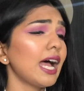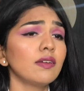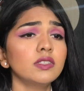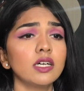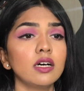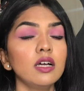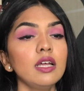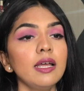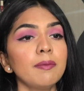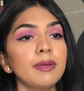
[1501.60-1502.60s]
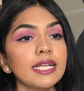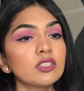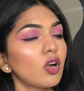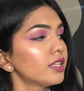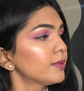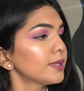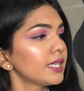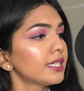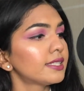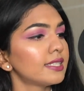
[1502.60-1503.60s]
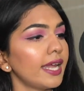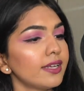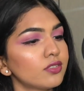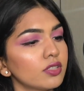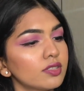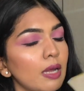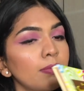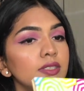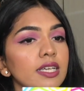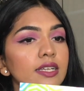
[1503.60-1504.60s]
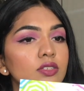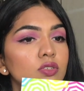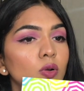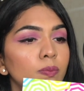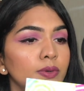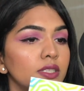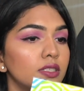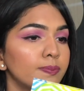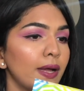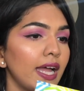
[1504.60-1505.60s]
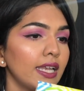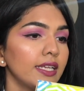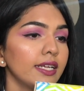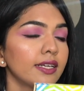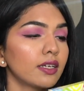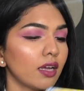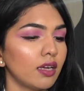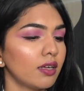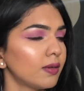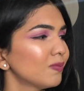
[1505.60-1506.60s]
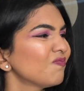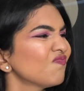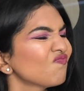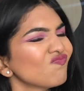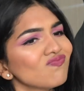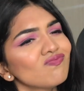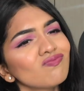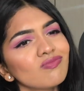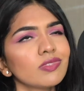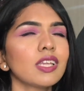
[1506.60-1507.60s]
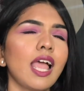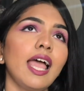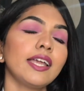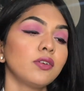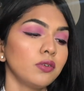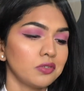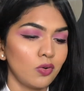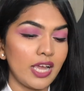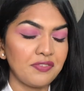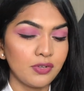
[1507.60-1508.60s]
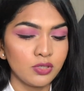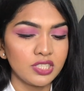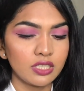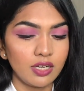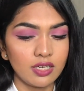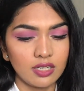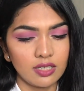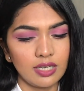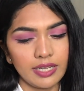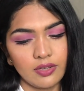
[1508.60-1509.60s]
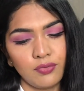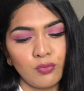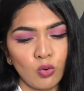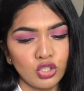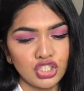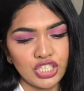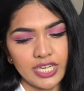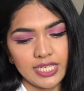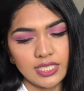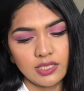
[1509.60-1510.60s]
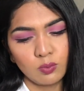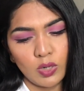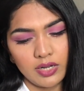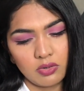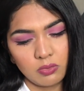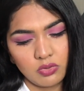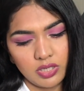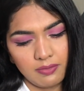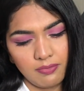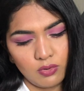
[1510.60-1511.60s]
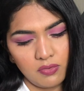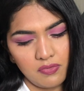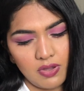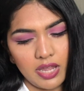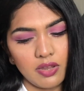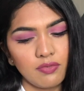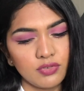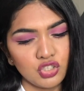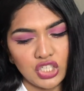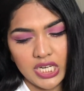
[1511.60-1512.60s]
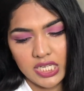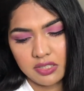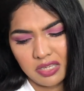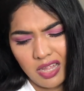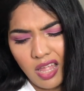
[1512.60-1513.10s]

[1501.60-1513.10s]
have the bh cosmetics saint summer saint tropez palette uh, I don't know. I've used uh like four shades, one, two, three, four, five shades